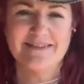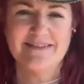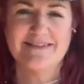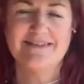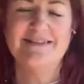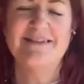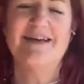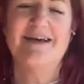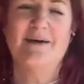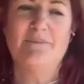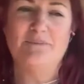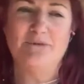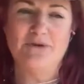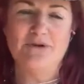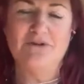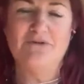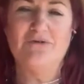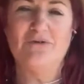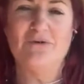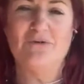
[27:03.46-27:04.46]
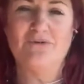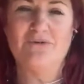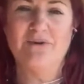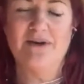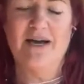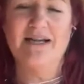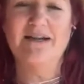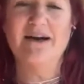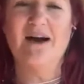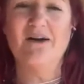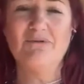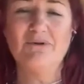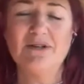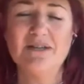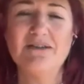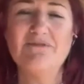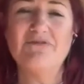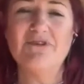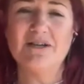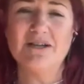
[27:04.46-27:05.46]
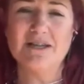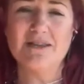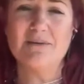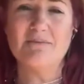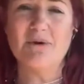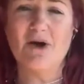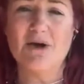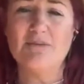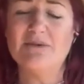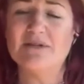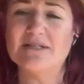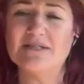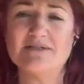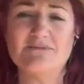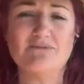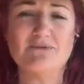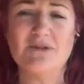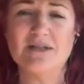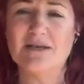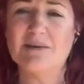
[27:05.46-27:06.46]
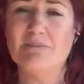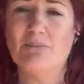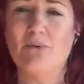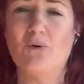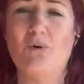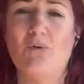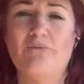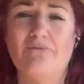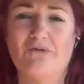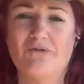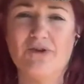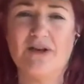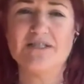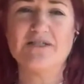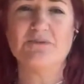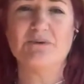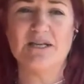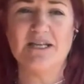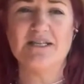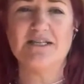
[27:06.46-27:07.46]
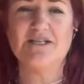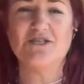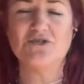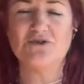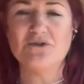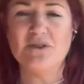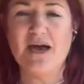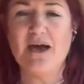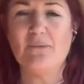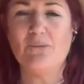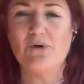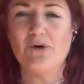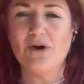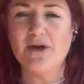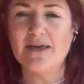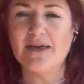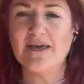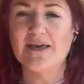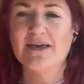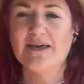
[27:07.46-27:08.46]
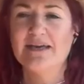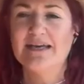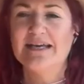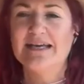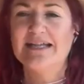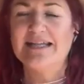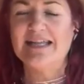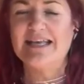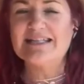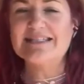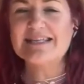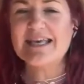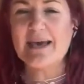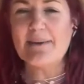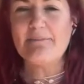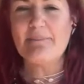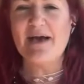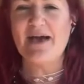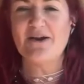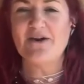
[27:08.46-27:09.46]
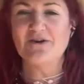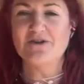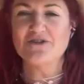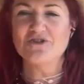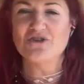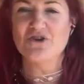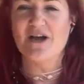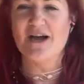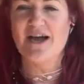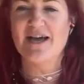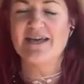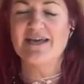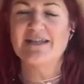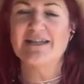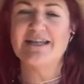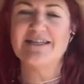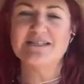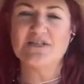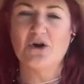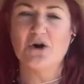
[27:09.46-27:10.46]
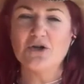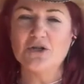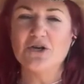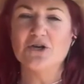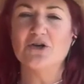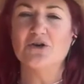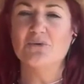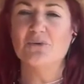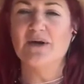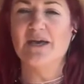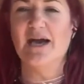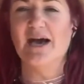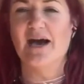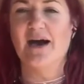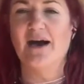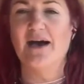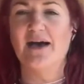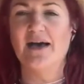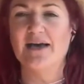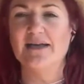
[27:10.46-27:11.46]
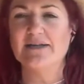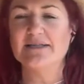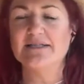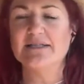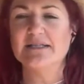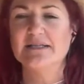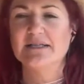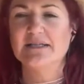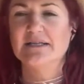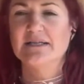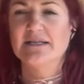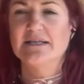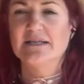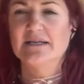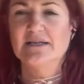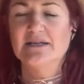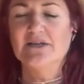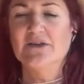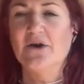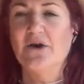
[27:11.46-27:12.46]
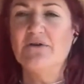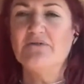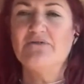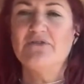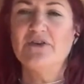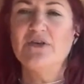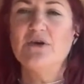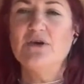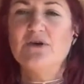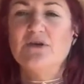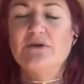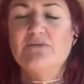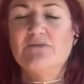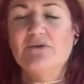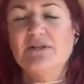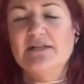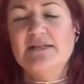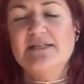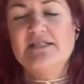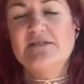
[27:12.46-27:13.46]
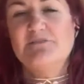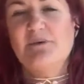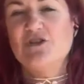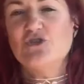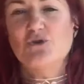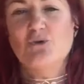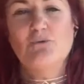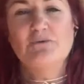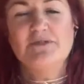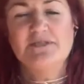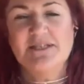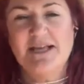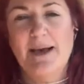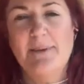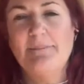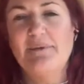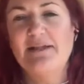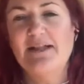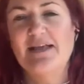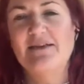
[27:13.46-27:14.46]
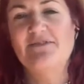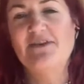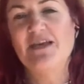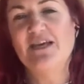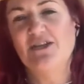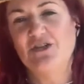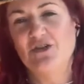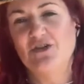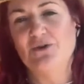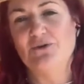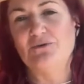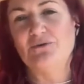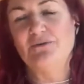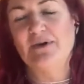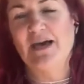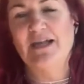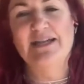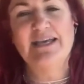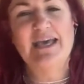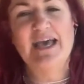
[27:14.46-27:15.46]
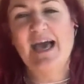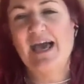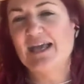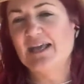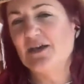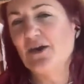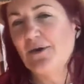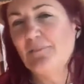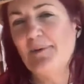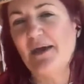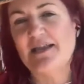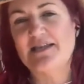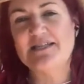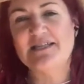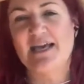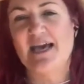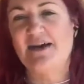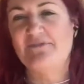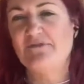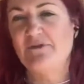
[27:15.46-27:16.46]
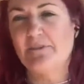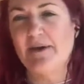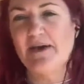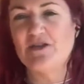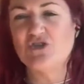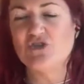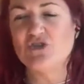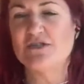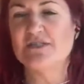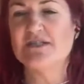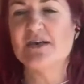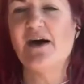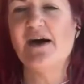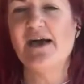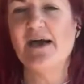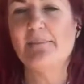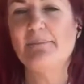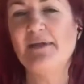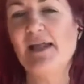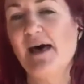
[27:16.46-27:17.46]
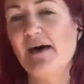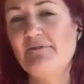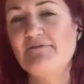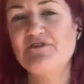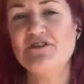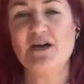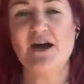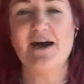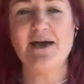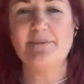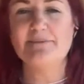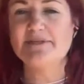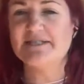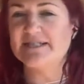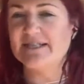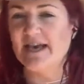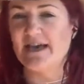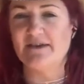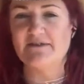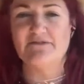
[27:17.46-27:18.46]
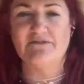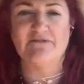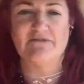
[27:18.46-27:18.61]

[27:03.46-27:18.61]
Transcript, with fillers: Yeah, beautiful. Yeah. And I really feel at the moment it's really important for us. We need to do that work. Let's get back on track. Let's honor who we are. And, you know, for you, you're really special. Start believing in you. And again, go back to your affirmations I am loved, I am safe.